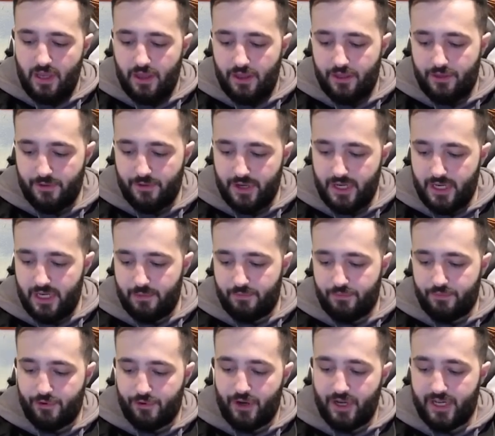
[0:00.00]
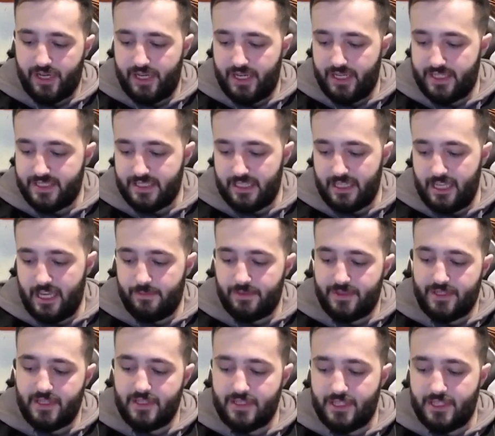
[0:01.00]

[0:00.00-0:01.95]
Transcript: 3 Prank-Kids Lampsies.